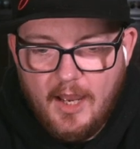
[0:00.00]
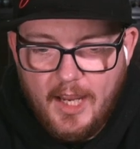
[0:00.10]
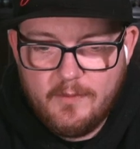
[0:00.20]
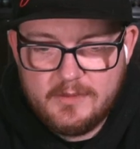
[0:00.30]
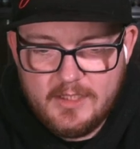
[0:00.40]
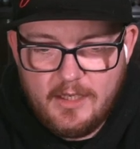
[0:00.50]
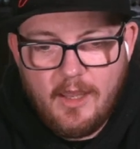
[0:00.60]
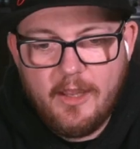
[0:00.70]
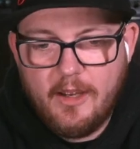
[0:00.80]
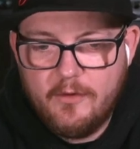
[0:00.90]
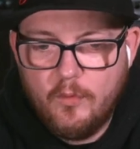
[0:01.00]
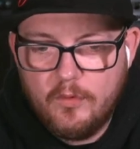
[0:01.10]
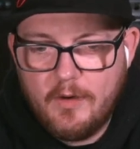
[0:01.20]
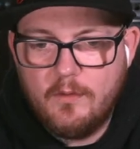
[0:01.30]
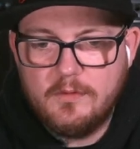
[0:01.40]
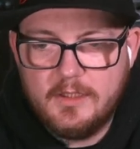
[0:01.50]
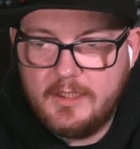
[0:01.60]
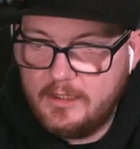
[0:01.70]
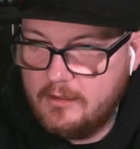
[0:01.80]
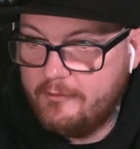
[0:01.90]
I would say an all-rounder
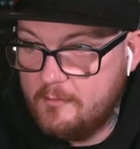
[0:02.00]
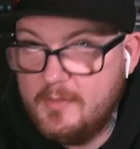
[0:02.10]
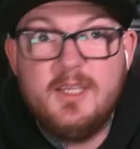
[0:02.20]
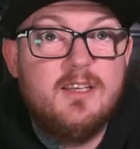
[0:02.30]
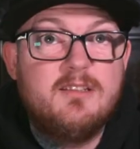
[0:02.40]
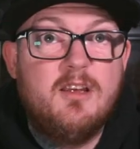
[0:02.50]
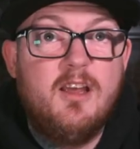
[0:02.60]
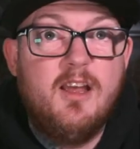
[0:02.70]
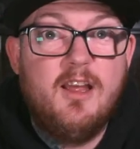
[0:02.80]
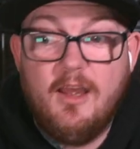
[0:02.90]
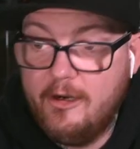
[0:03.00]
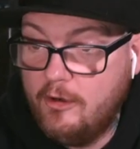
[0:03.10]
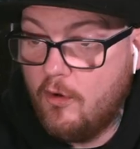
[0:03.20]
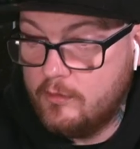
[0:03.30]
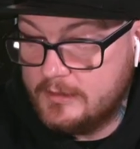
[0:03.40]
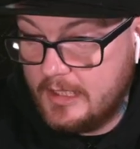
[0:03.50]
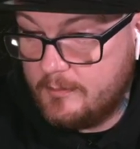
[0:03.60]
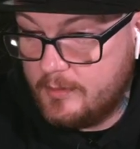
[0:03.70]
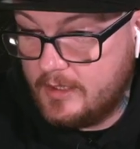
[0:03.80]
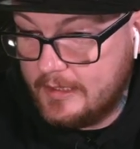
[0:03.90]
needle for me is a, a long
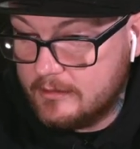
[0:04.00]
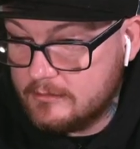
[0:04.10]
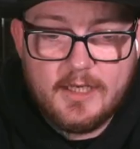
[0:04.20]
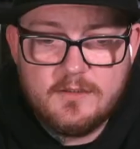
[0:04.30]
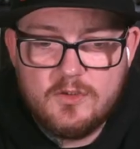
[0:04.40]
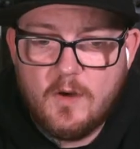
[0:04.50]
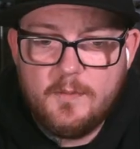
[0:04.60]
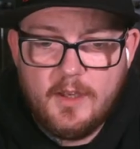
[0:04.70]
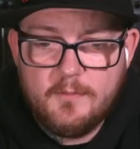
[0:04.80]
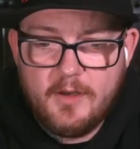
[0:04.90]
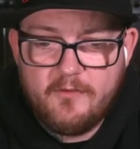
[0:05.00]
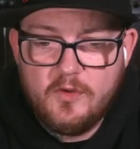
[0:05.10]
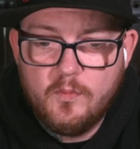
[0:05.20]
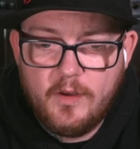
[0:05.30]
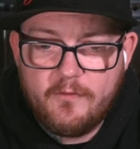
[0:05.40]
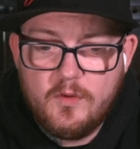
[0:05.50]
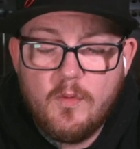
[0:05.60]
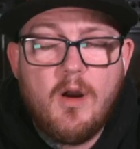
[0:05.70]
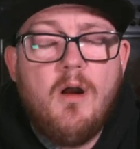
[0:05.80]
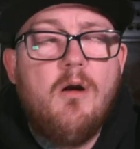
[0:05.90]
taper needle. Gets the job done. But if you if
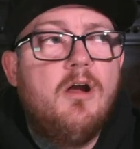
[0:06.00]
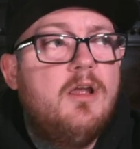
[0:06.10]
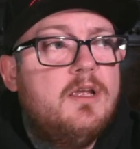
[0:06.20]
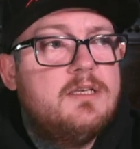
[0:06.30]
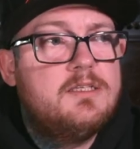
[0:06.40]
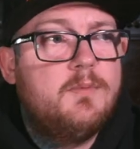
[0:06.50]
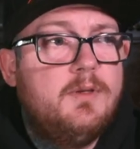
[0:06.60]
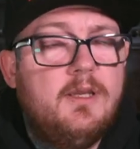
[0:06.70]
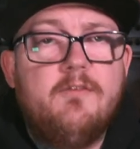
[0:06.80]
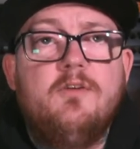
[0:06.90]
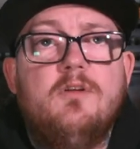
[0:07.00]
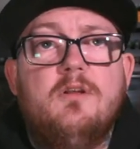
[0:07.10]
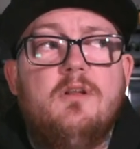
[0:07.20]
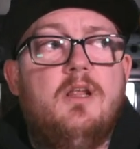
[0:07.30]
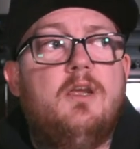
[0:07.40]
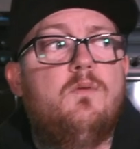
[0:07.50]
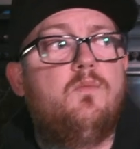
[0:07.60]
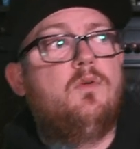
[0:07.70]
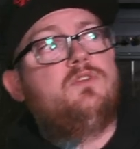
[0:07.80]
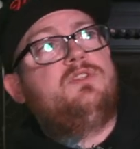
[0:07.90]
you are somebody if you like
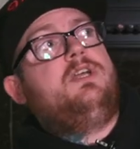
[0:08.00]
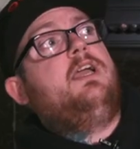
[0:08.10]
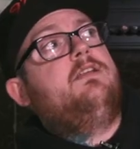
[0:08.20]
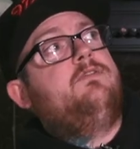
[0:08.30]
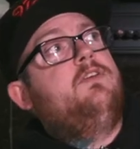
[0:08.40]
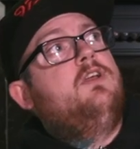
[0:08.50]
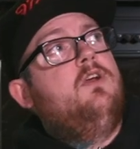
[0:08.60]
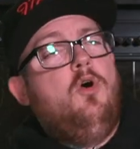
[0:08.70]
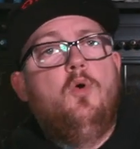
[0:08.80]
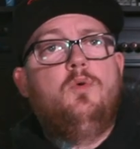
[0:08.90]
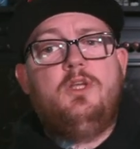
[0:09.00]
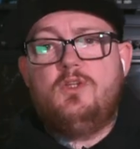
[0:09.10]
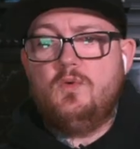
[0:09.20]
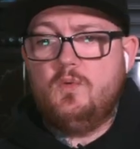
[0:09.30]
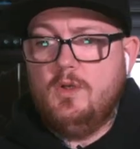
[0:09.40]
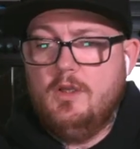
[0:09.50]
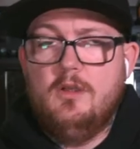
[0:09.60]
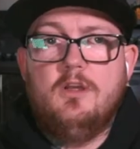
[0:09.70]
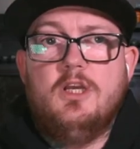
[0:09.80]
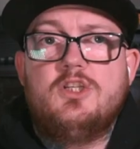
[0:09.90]
wants to kind of only do
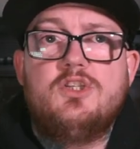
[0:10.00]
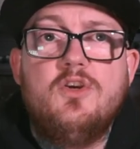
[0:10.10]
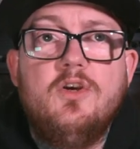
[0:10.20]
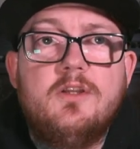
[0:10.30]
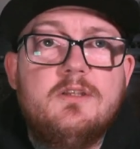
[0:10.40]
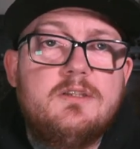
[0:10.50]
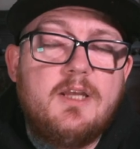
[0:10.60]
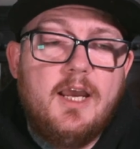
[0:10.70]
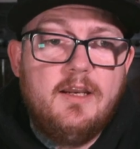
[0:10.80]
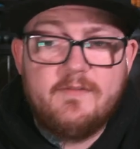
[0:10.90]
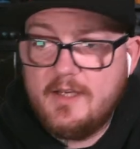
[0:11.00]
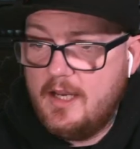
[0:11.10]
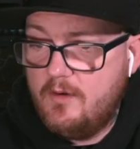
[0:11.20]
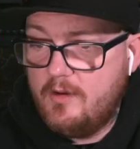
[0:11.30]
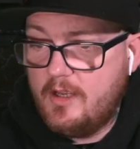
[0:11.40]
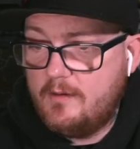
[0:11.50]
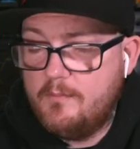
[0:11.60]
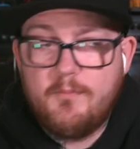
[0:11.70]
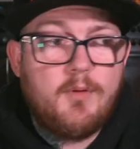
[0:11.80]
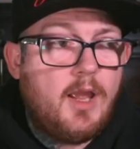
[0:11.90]
a certain style of tattooing,
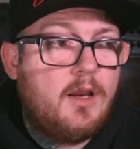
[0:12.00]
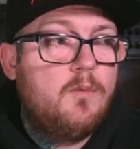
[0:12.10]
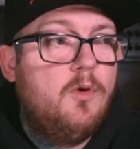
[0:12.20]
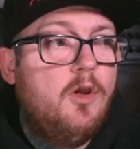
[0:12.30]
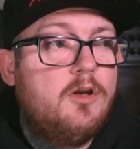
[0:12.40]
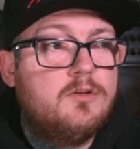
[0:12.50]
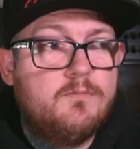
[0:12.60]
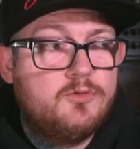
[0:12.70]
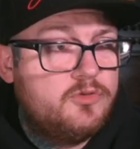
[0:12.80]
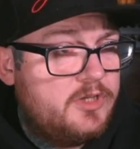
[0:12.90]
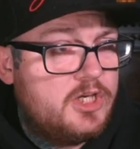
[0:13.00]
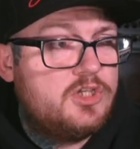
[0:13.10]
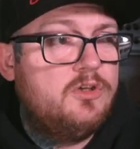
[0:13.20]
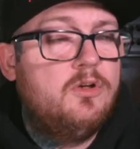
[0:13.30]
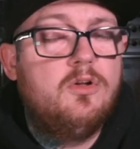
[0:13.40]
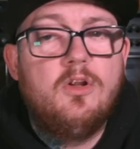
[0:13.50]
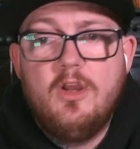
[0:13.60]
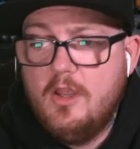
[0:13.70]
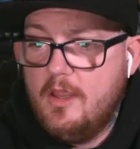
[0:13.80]
like black work, traditional,